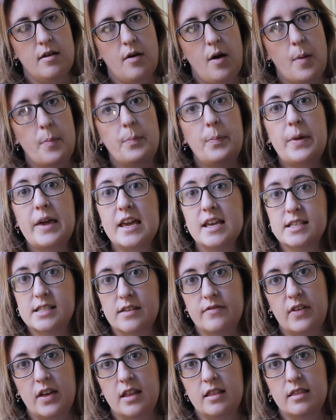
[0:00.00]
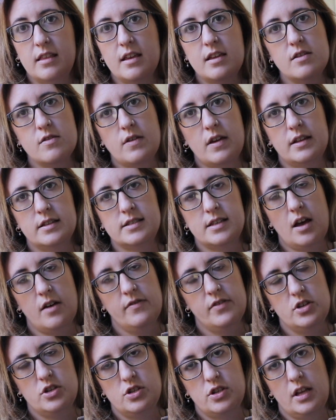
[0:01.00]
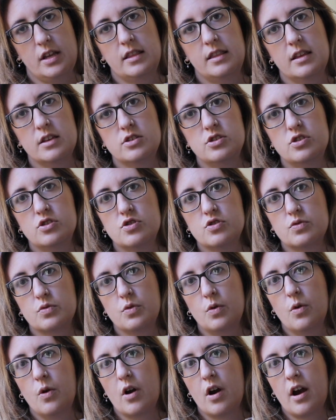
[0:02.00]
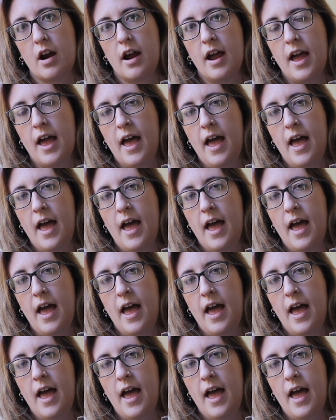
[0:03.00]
a piece of it that you can salvage, like this drawer